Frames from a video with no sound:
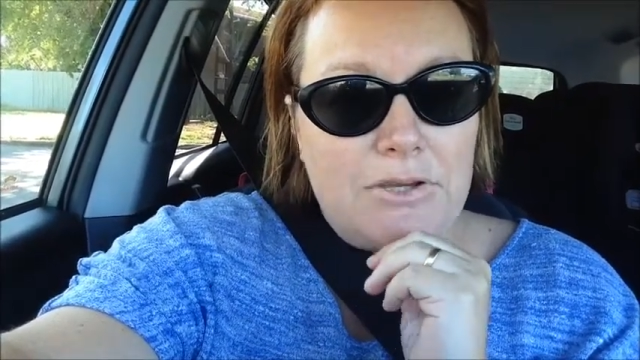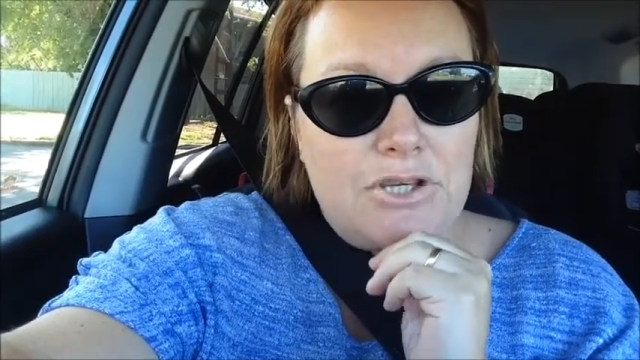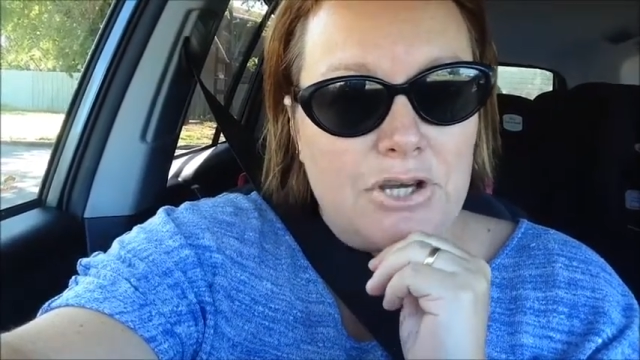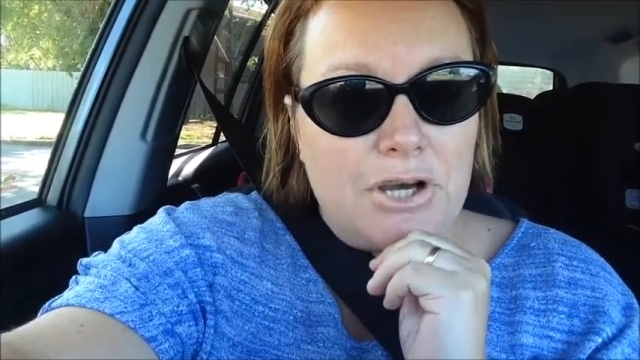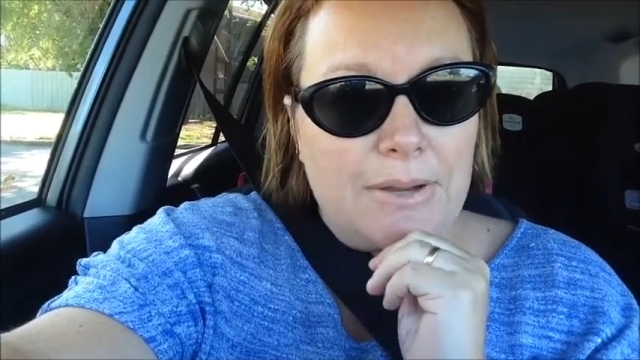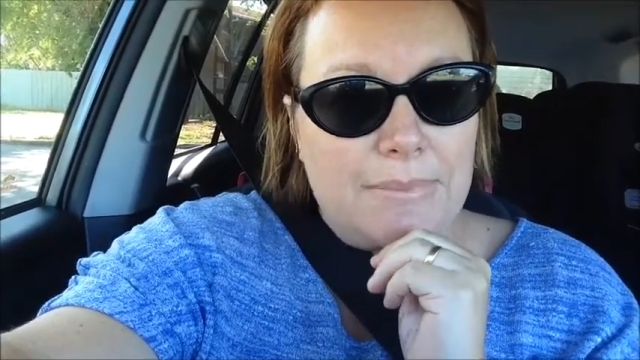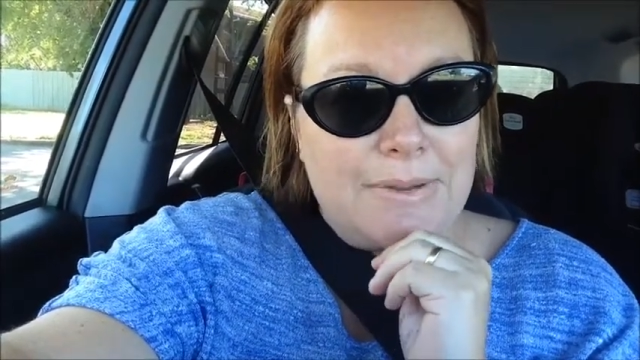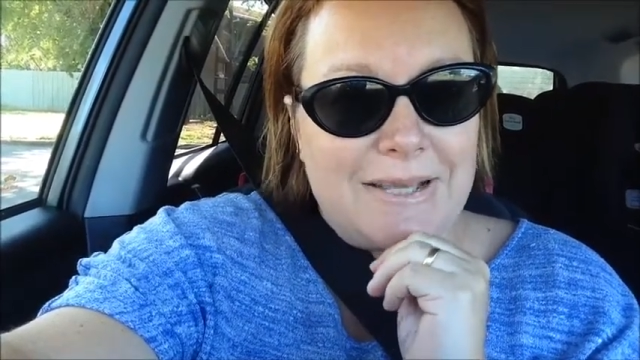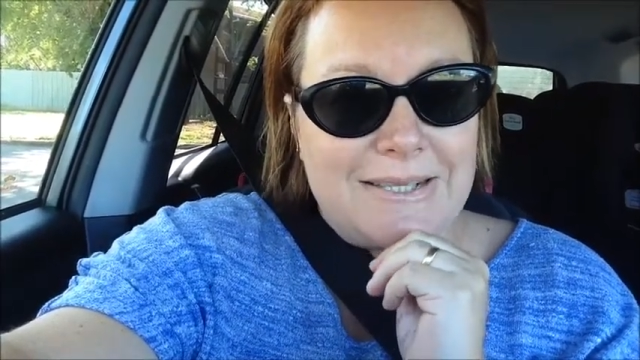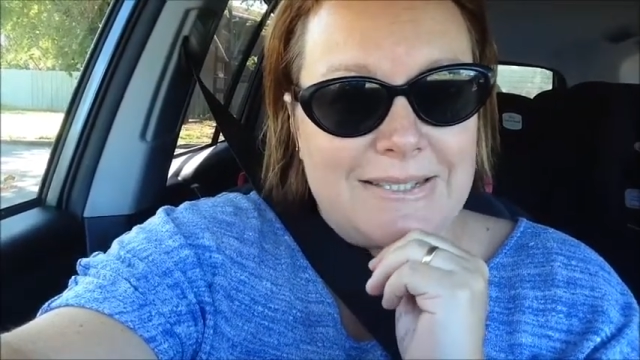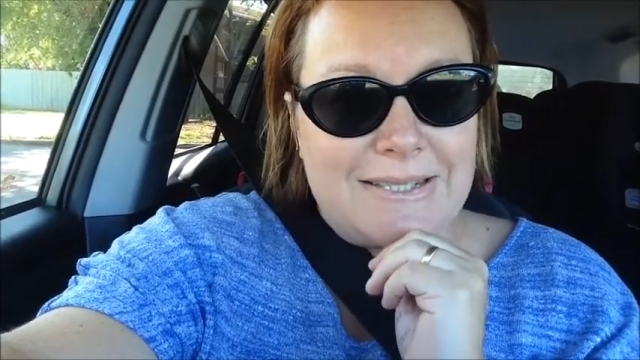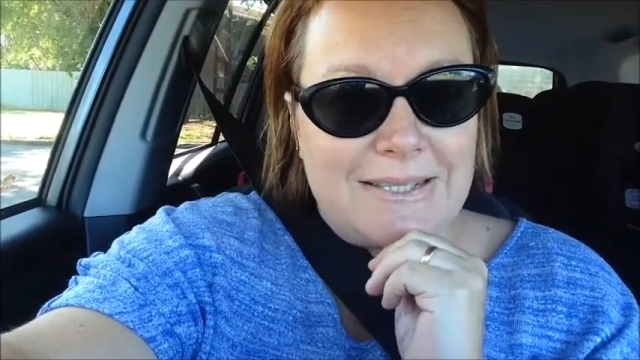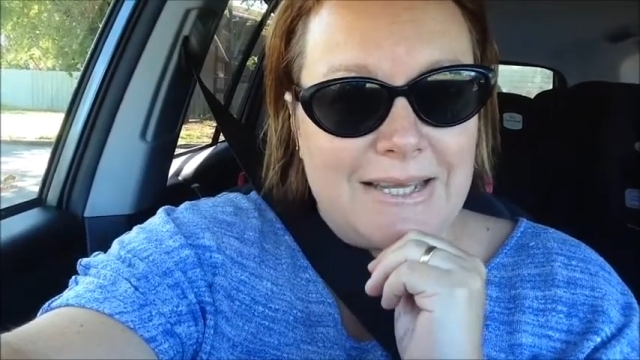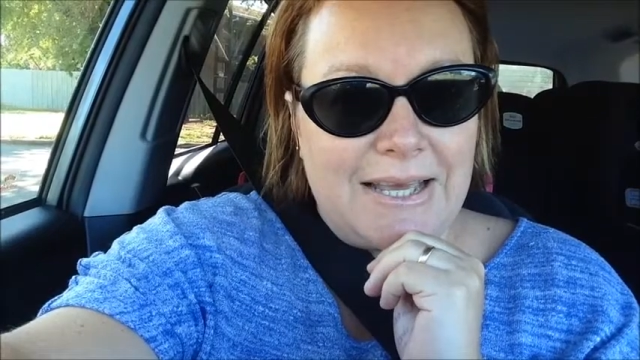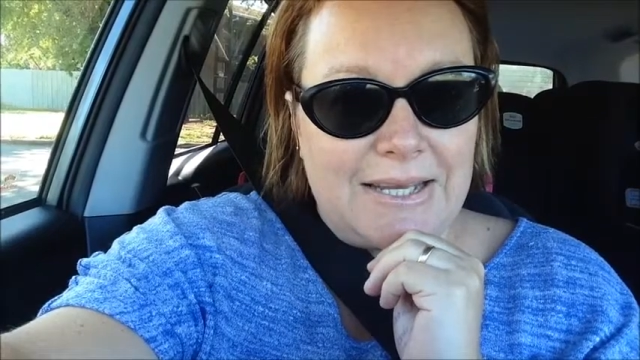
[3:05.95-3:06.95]

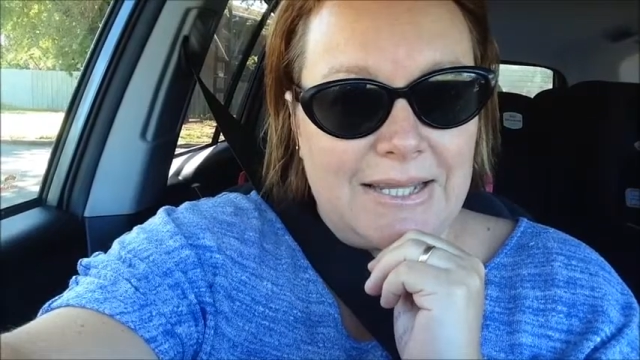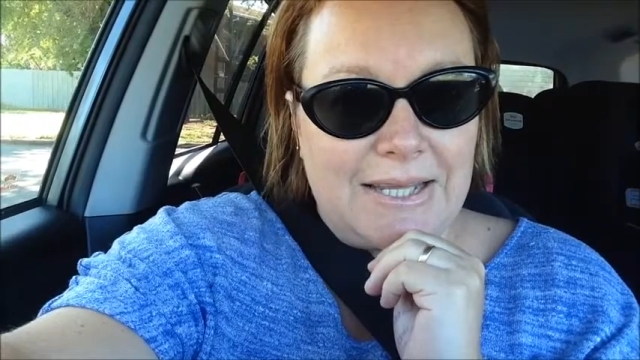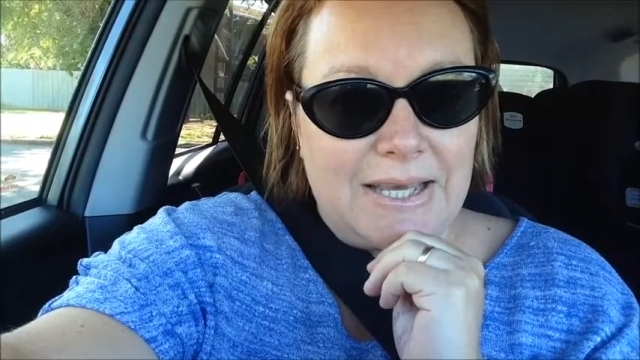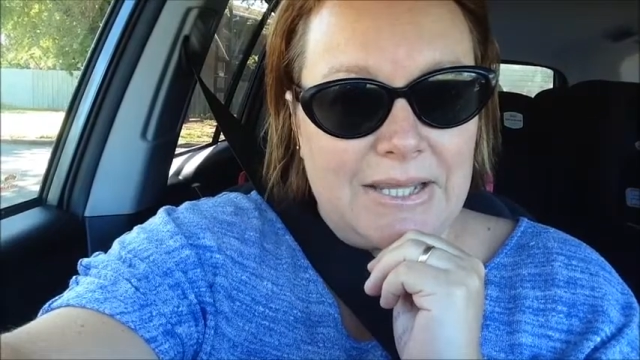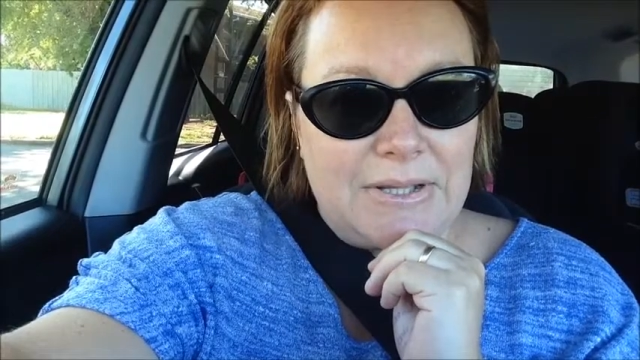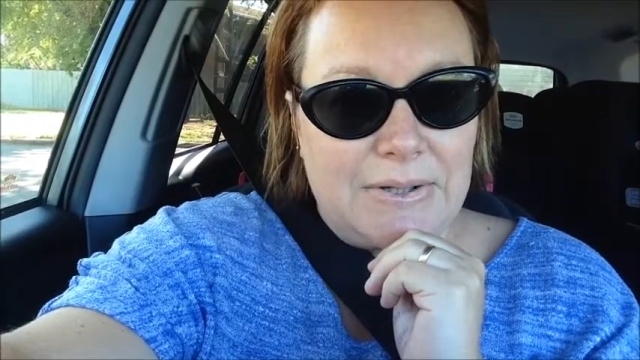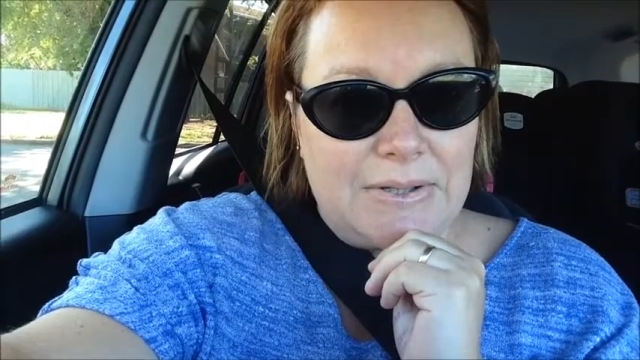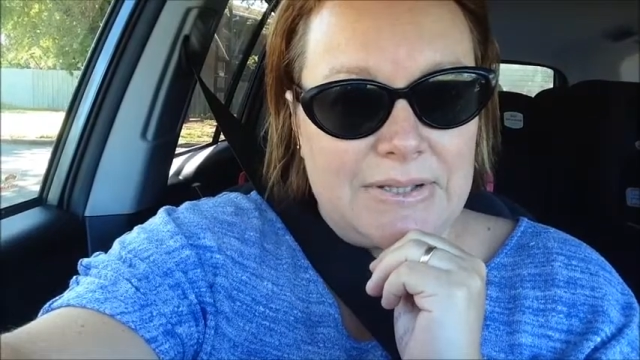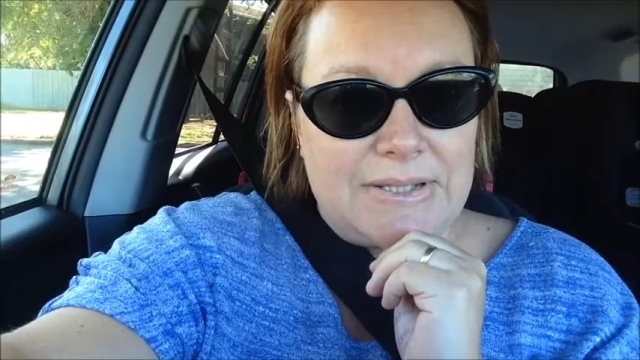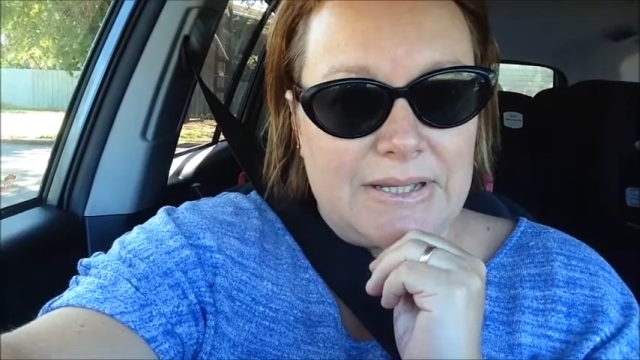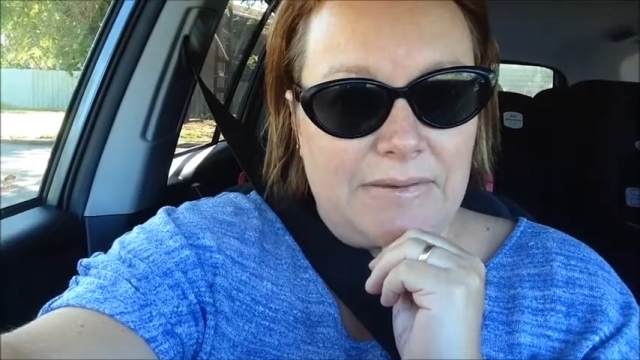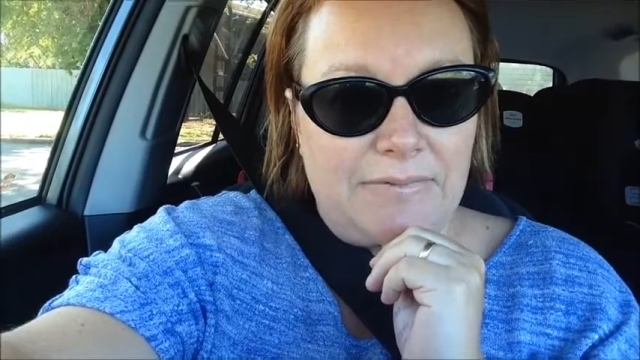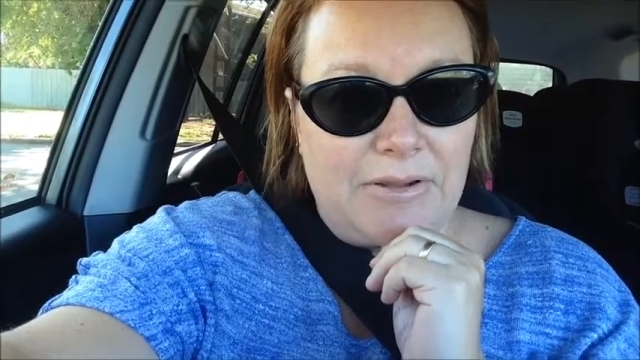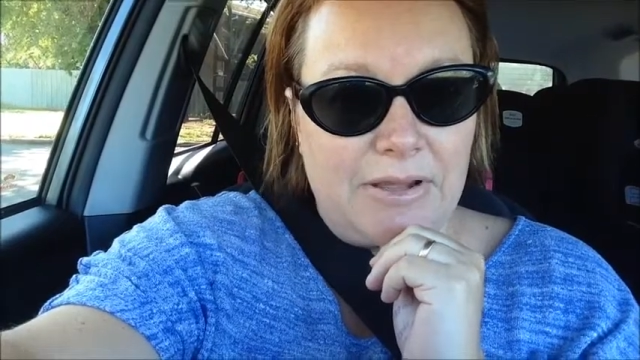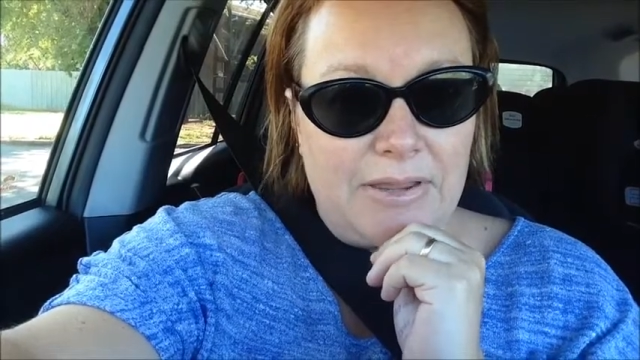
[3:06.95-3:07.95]
timings and how to get there and
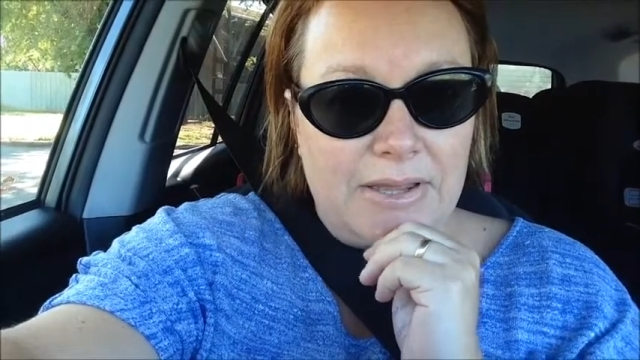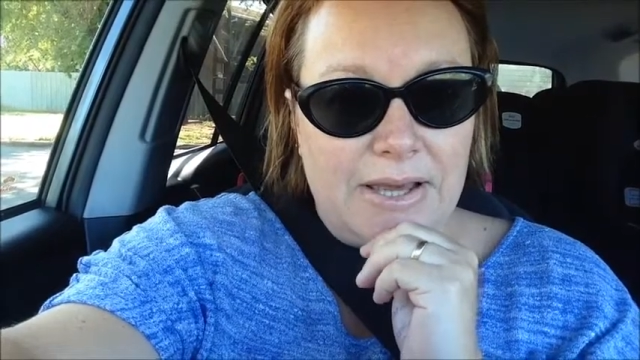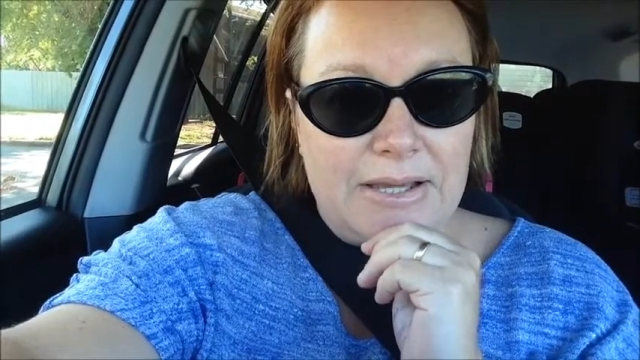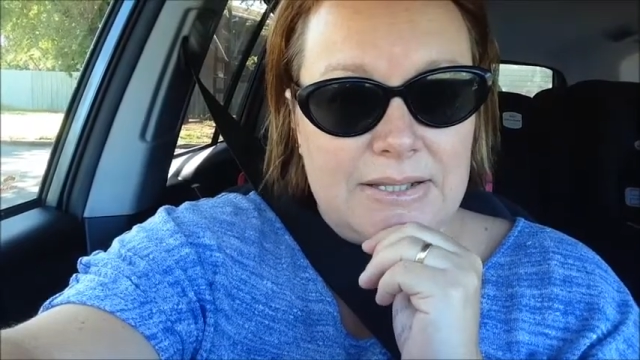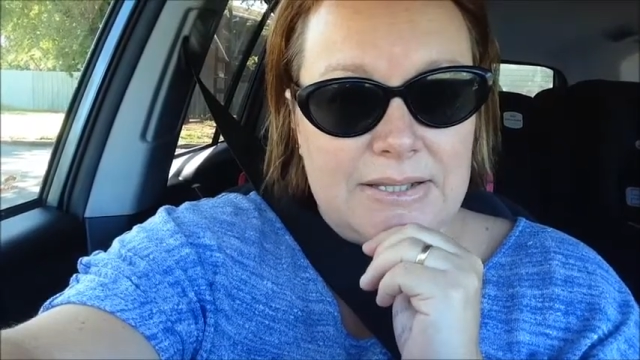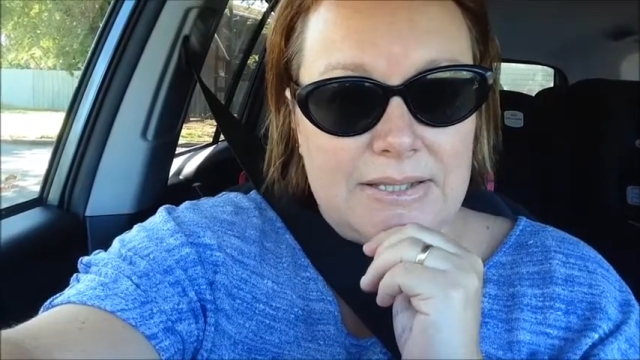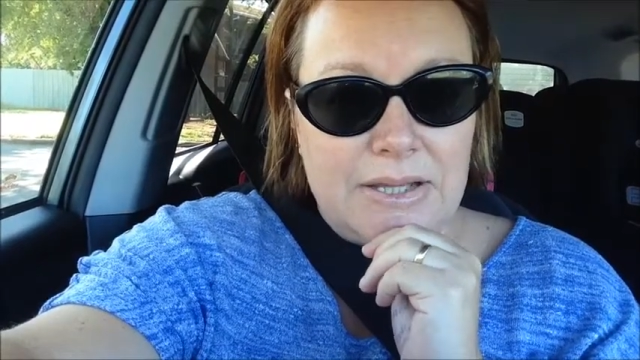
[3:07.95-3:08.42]
stuff like that.